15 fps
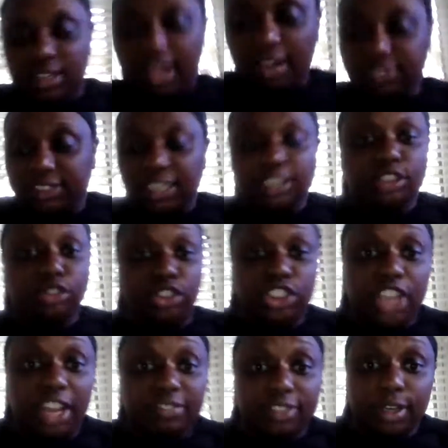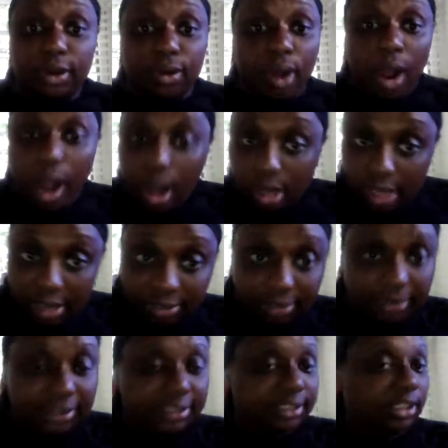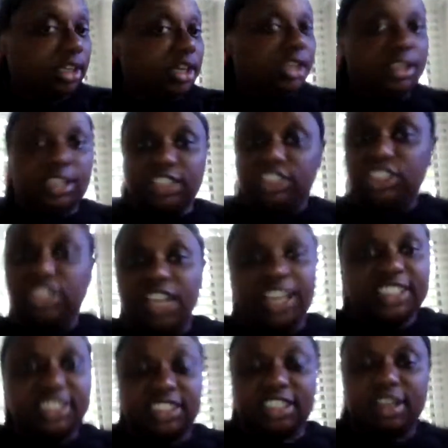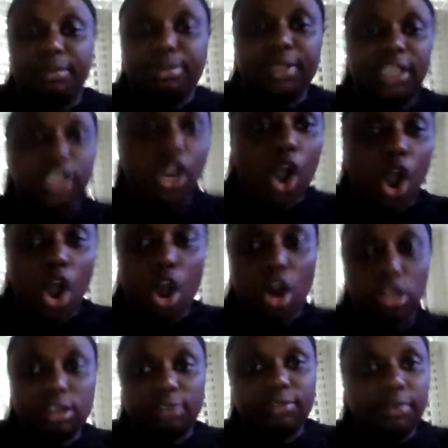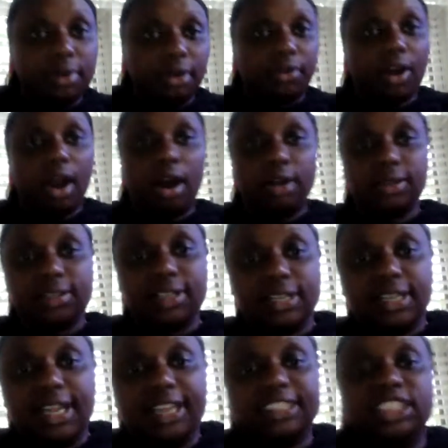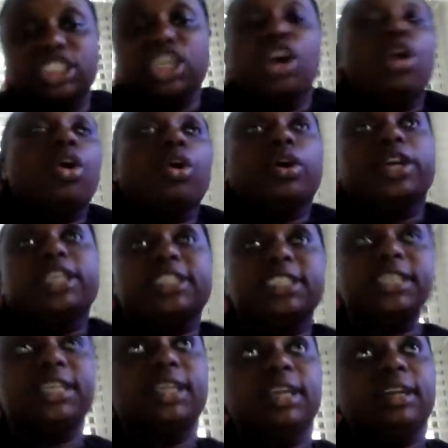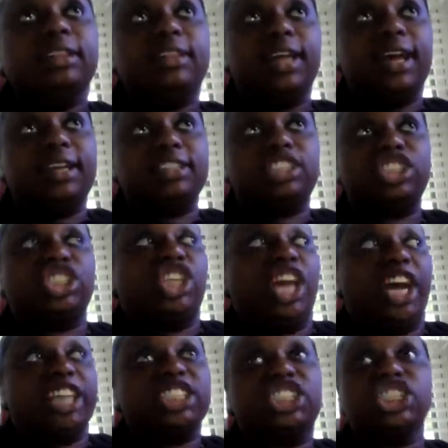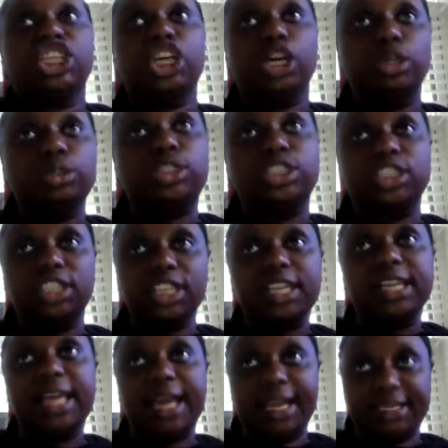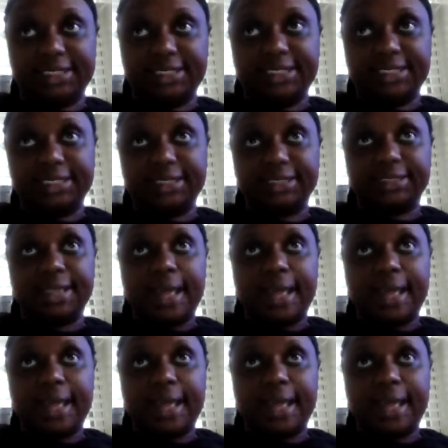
I was like, does she have to go to all of them? Is it that she has to complete all of them, go to all of the classes? Or is it that she has to go to the classes